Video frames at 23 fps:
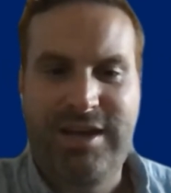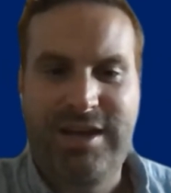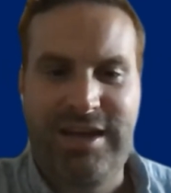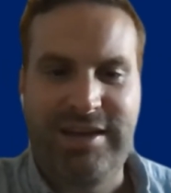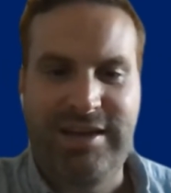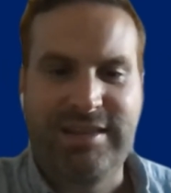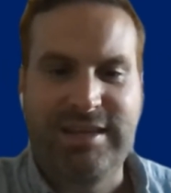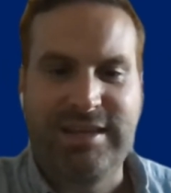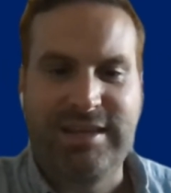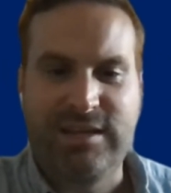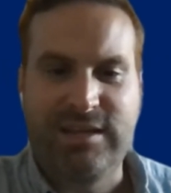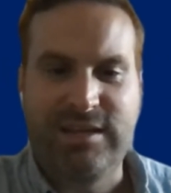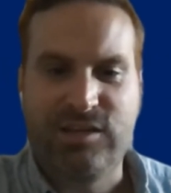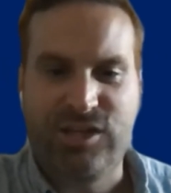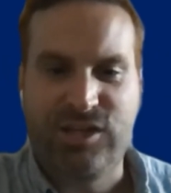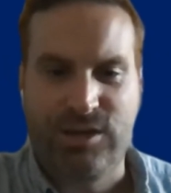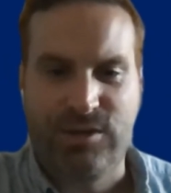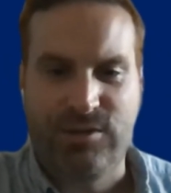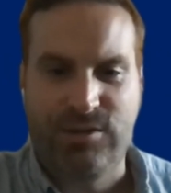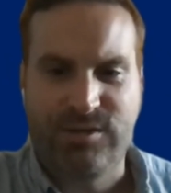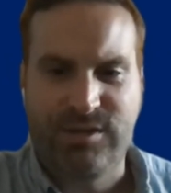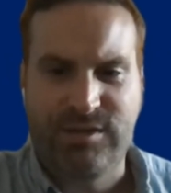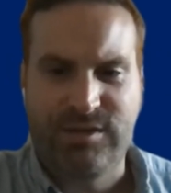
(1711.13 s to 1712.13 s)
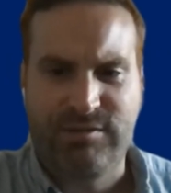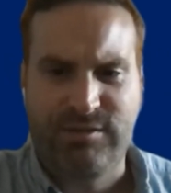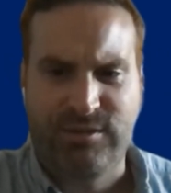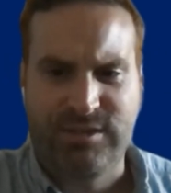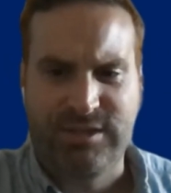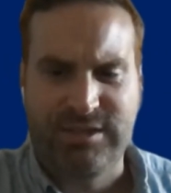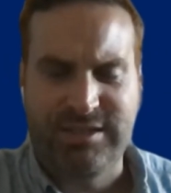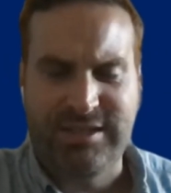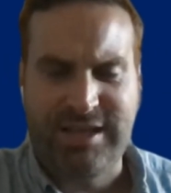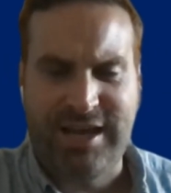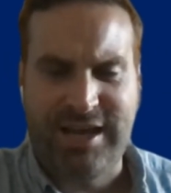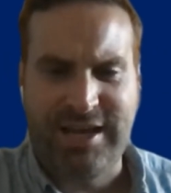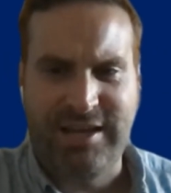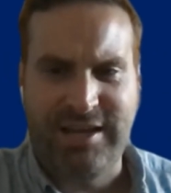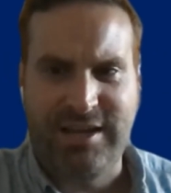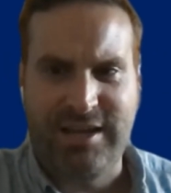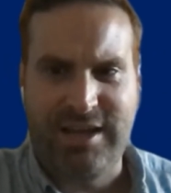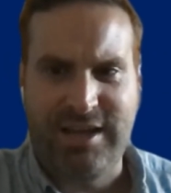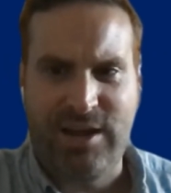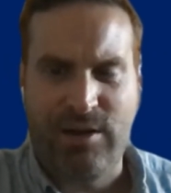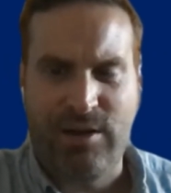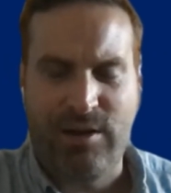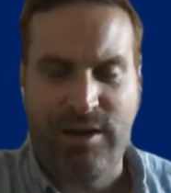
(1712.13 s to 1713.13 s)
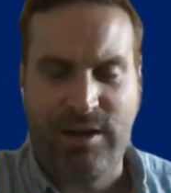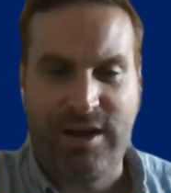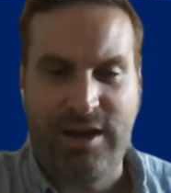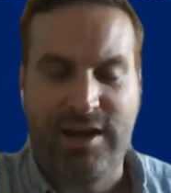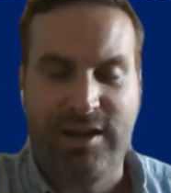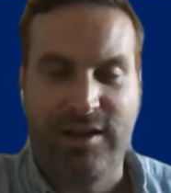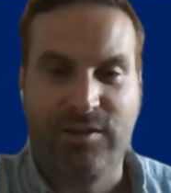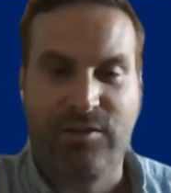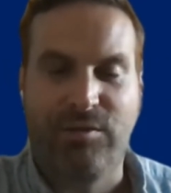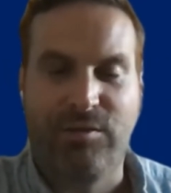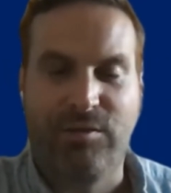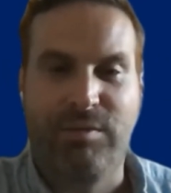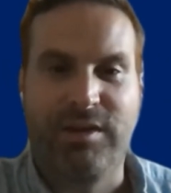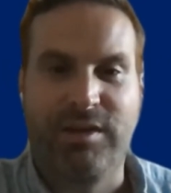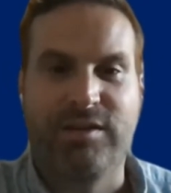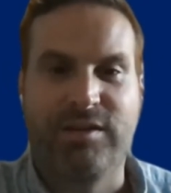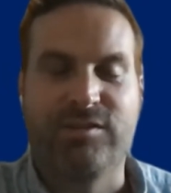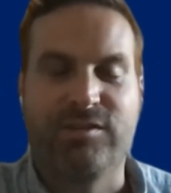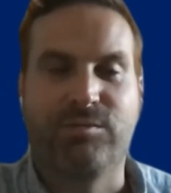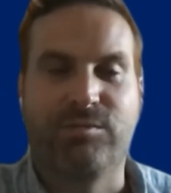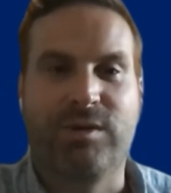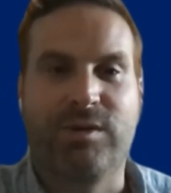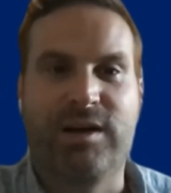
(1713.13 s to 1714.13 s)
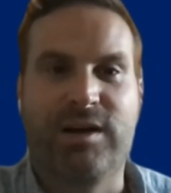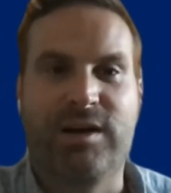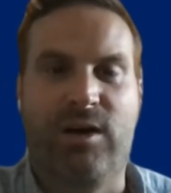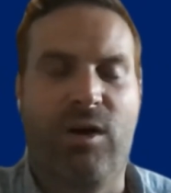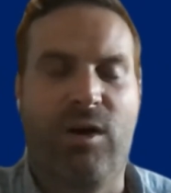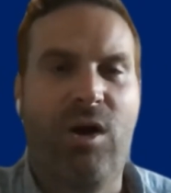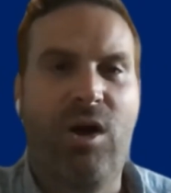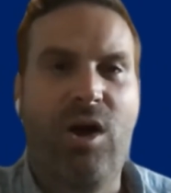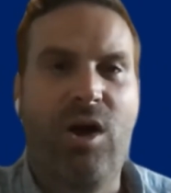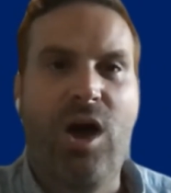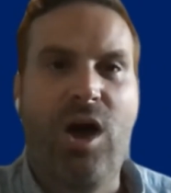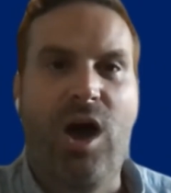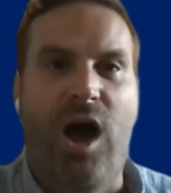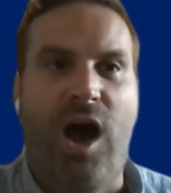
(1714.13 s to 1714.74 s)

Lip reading: in the NGO civil society area a little bit as well.